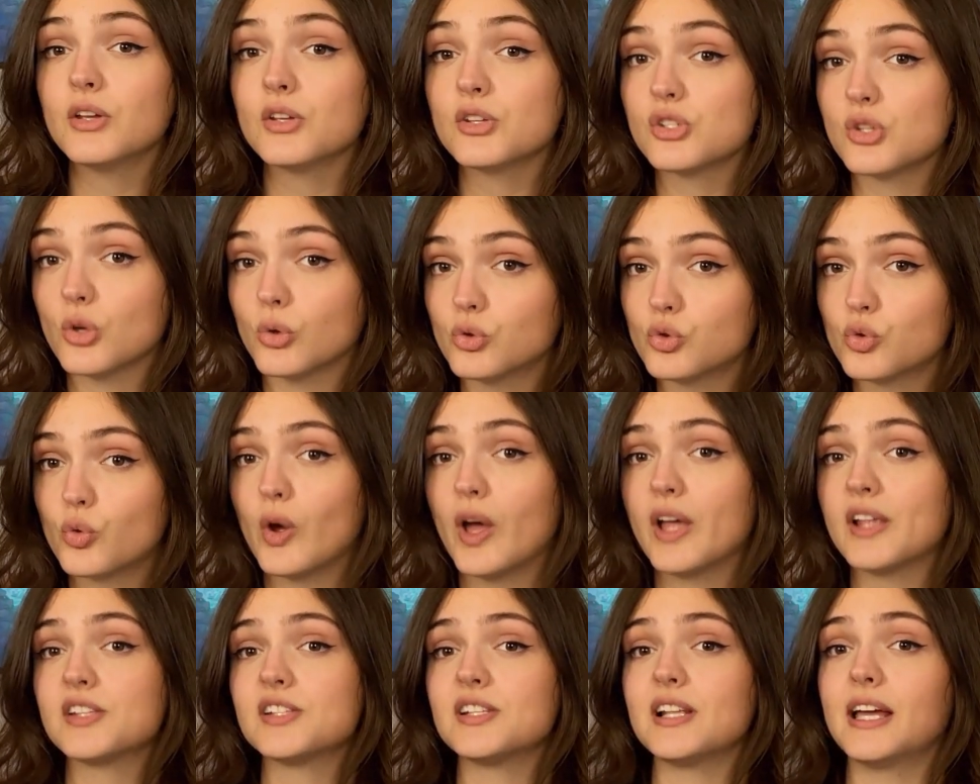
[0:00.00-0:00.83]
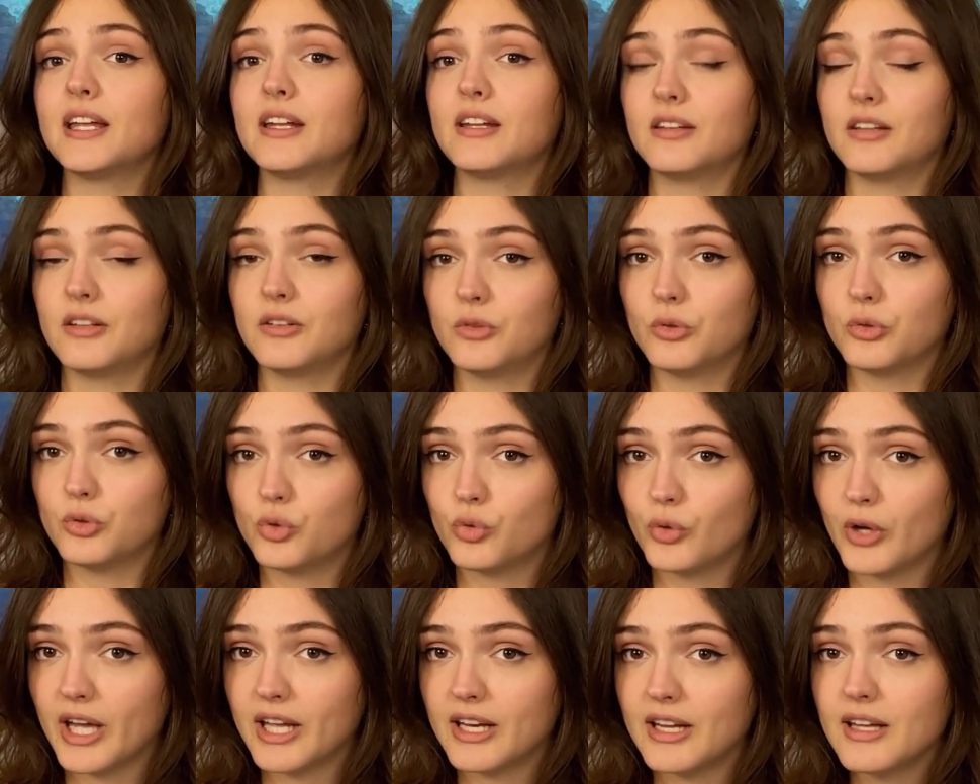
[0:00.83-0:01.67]
So translated into
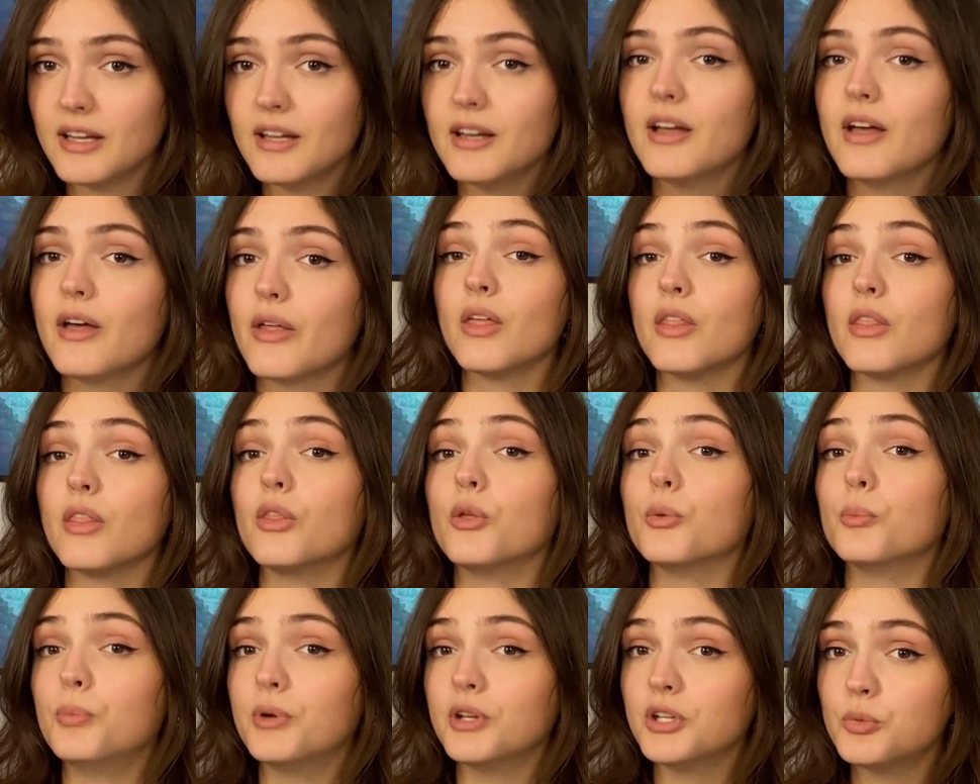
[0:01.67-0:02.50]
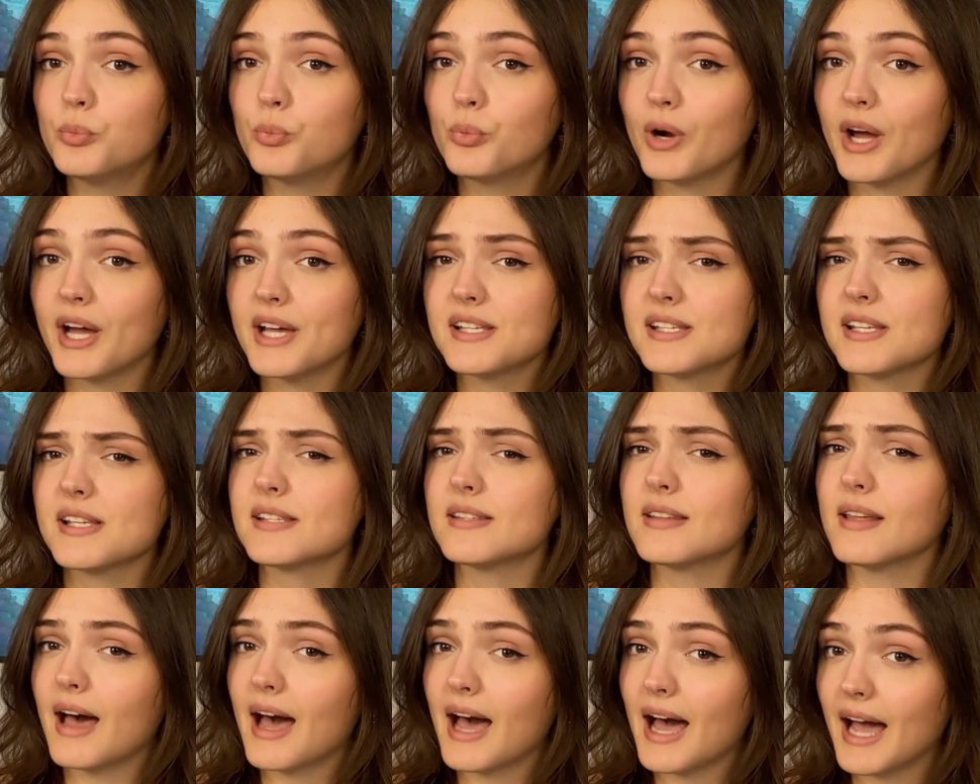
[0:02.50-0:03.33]
trading, the bid price is
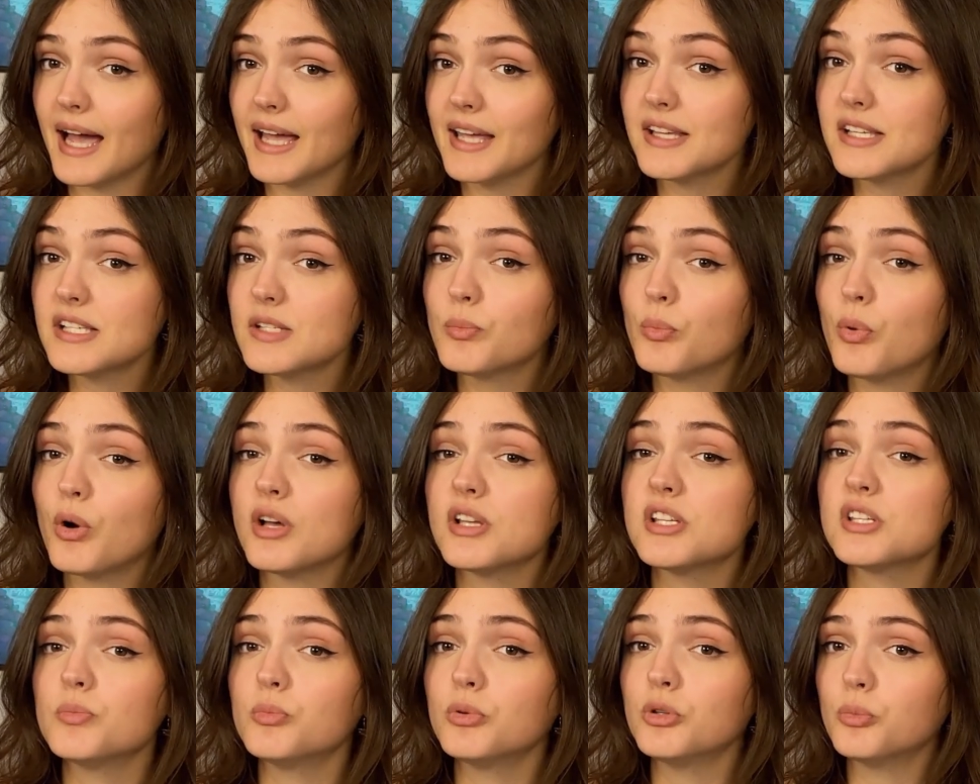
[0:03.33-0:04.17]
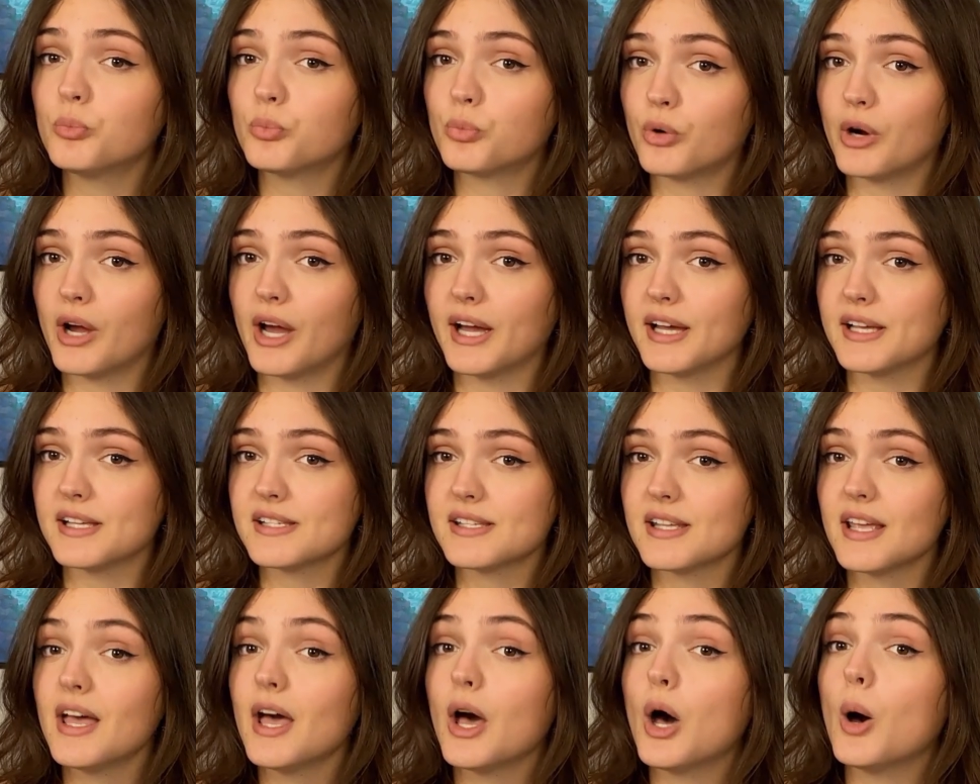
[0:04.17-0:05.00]
the highest possible
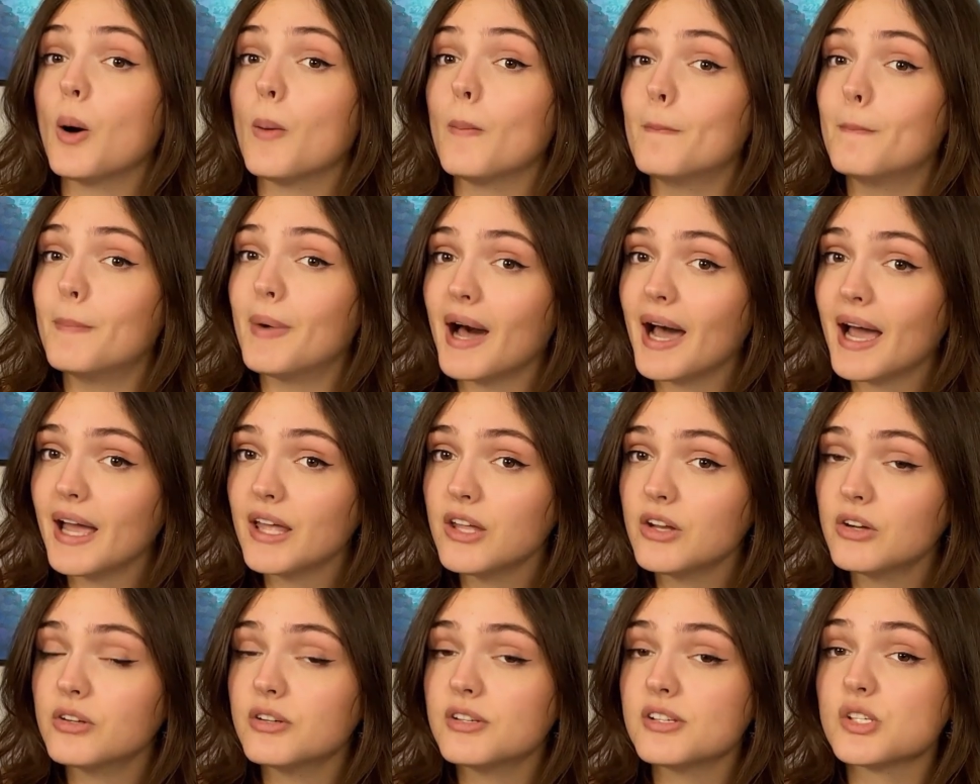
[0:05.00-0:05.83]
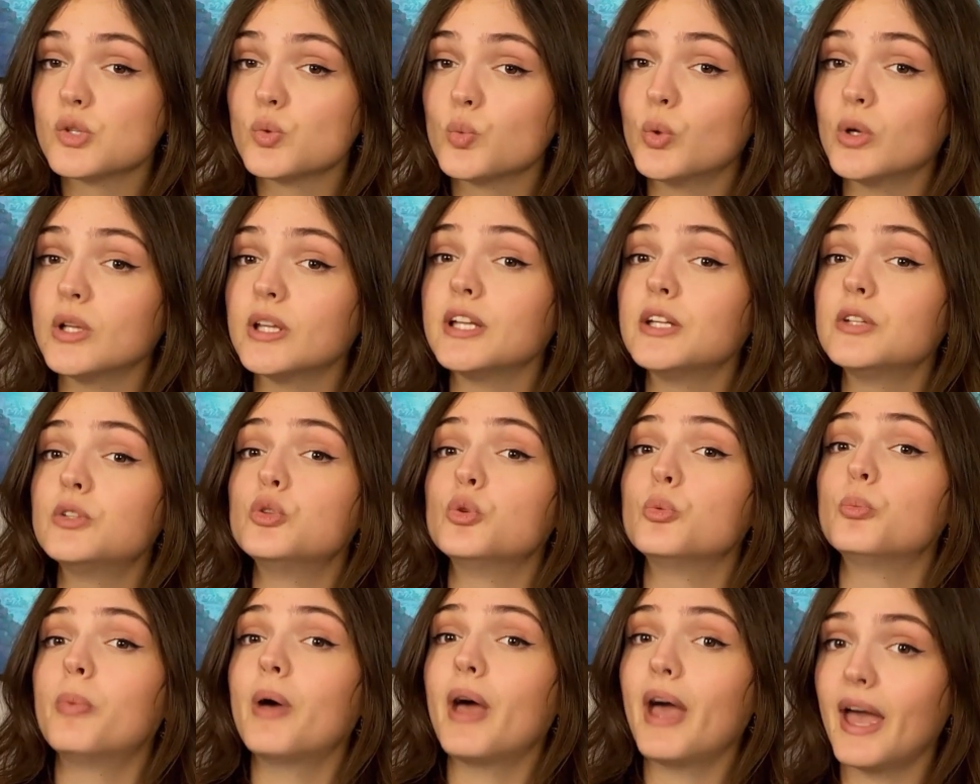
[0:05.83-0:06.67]
price a buyer is willing
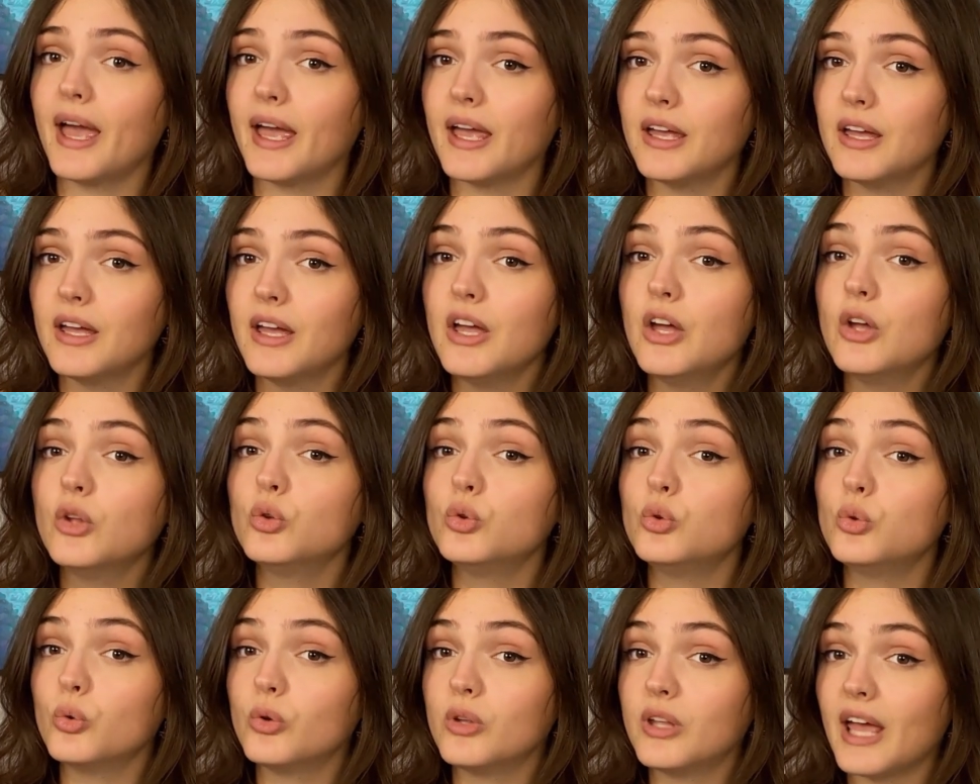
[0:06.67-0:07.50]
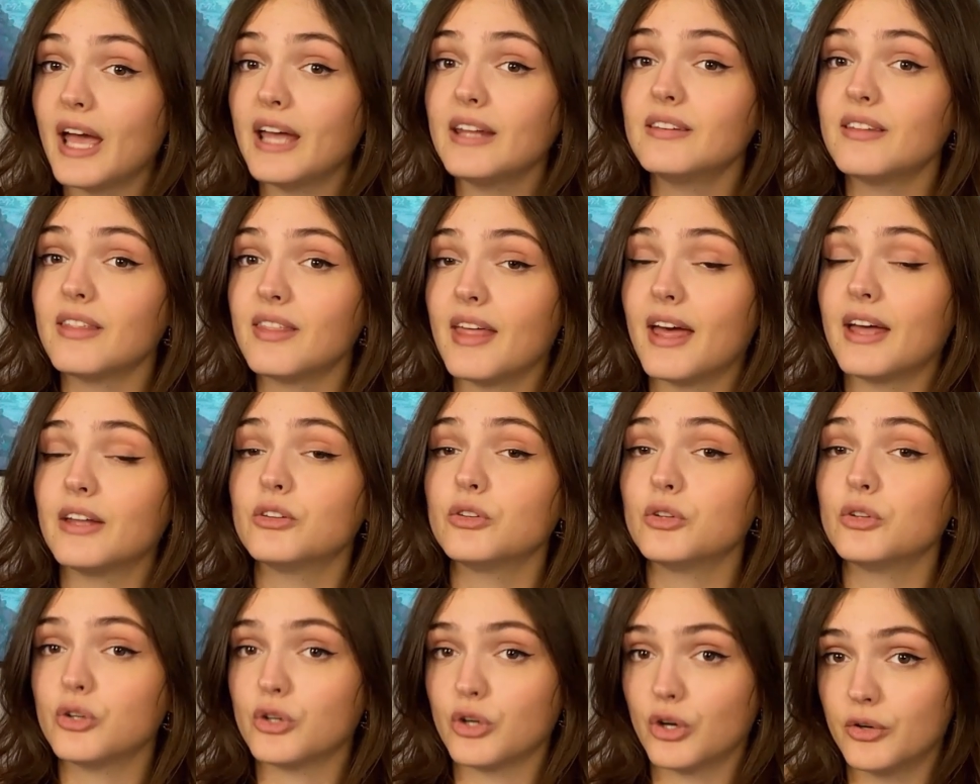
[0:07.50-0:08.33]
to pay to get
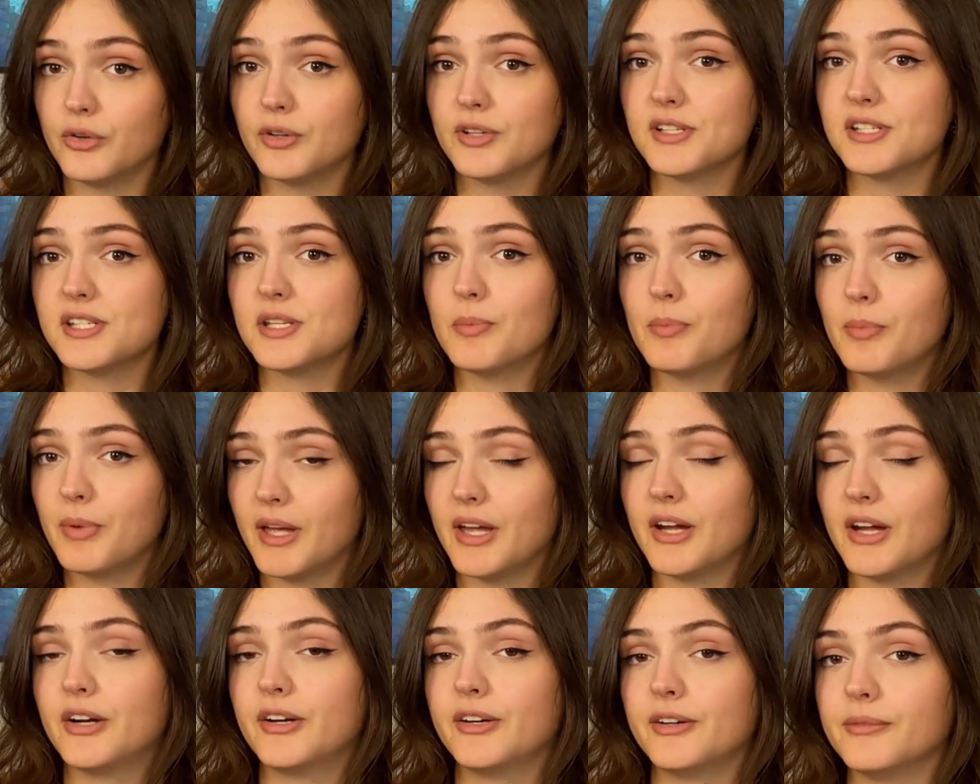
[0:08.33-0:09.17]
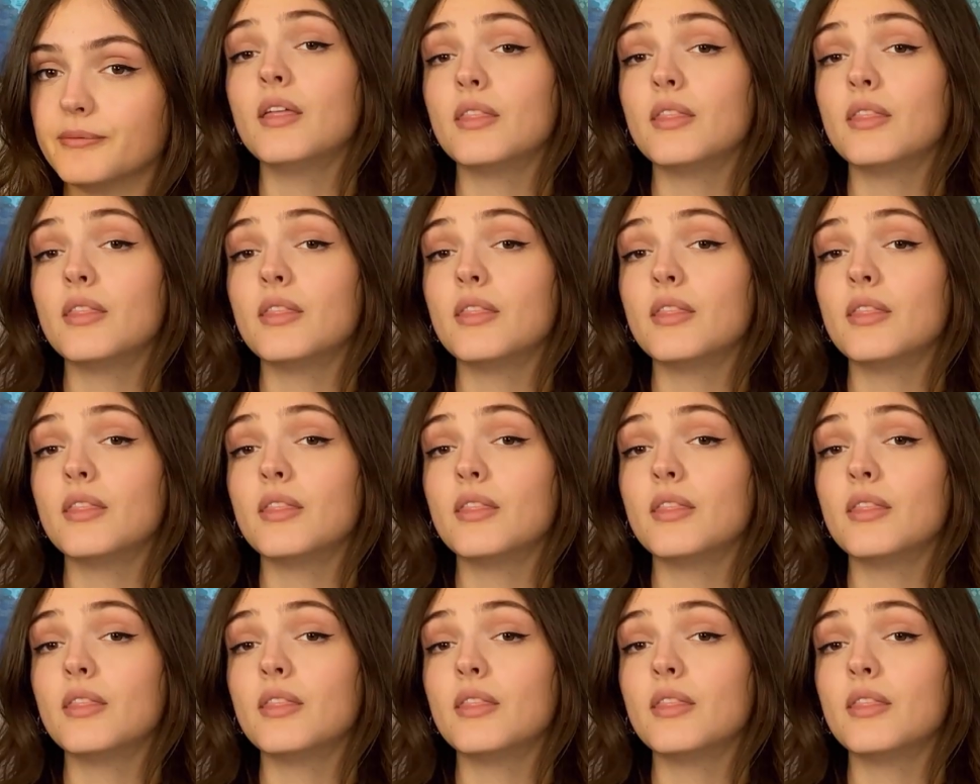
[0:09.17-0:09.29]
that currency pair.